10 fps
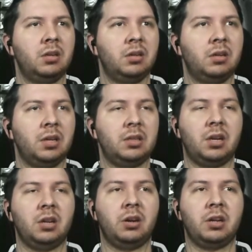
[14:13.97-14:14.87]
I thought he
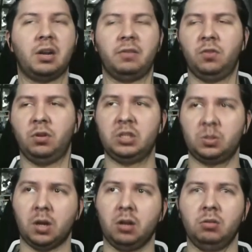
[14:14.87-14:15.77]
already got fully
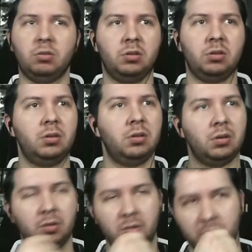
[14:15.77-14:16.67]
swallowed.
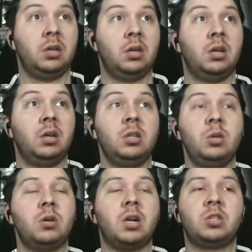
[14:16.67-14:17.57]
You were
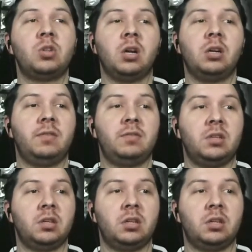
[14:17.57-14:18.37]
not strong enough to...